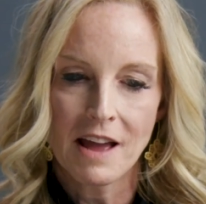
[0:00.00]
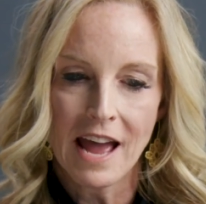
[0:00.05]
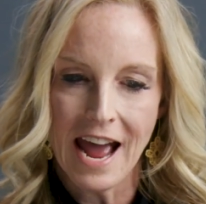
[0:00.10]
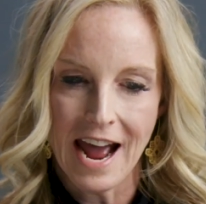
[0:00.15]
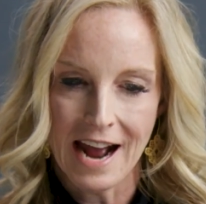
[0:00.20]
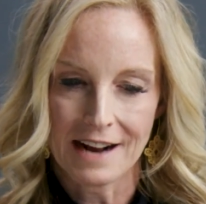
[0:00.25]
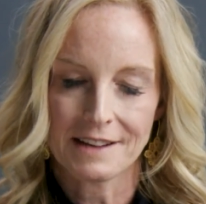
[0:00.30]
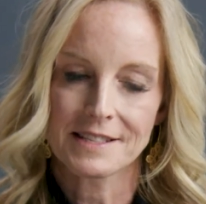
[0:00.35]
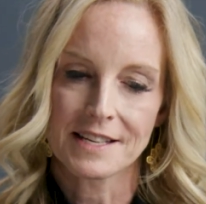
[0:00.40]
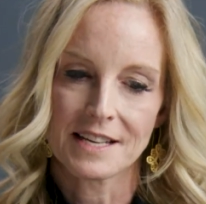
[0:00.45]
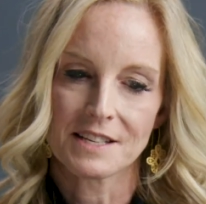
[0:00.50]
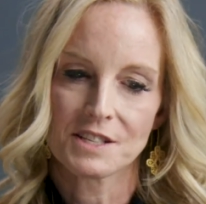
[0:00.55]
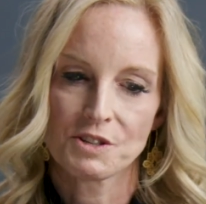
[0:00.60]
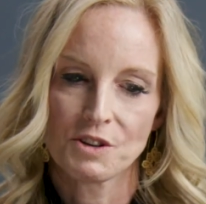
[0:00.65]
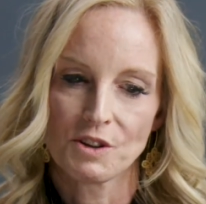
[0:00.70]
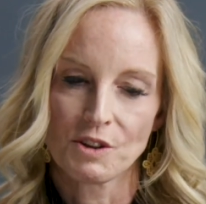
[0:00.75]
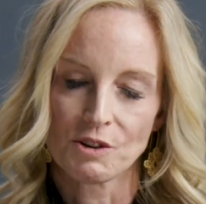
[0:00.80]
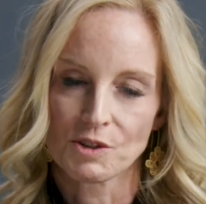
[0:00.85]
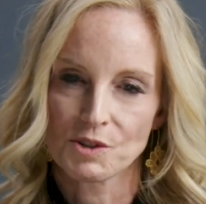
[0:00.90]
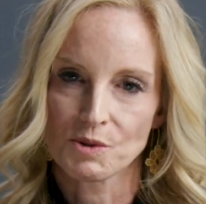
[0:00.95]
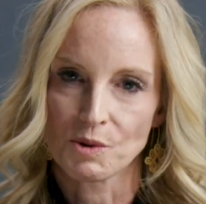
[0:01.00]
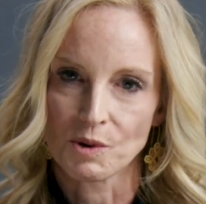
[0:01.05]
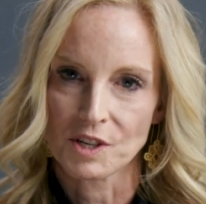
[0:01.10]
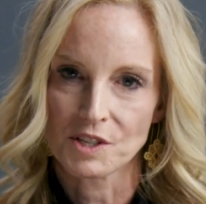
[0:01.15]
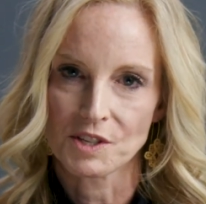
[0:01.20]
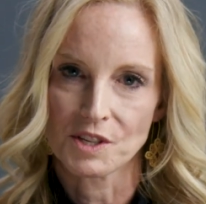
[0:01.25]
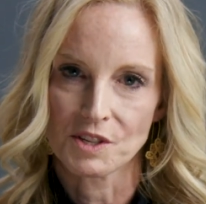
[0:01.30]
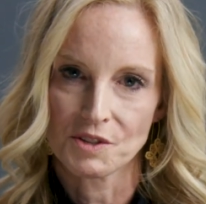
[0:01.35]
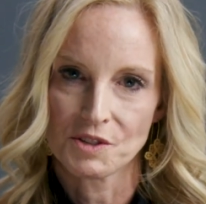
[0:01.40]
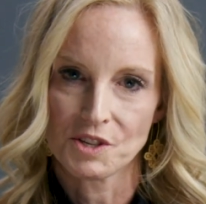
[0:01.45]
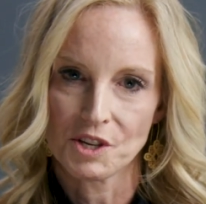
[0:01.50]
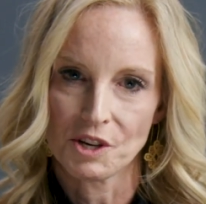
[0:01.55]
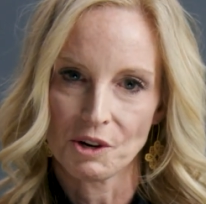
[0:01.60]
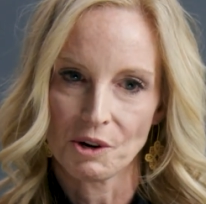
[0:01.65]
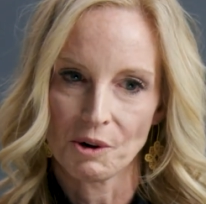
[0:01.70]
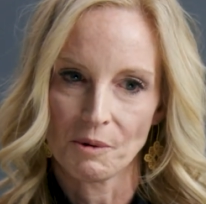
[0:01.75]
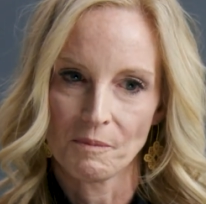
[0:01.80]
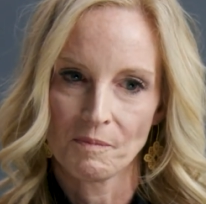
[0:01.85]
access to those sources do.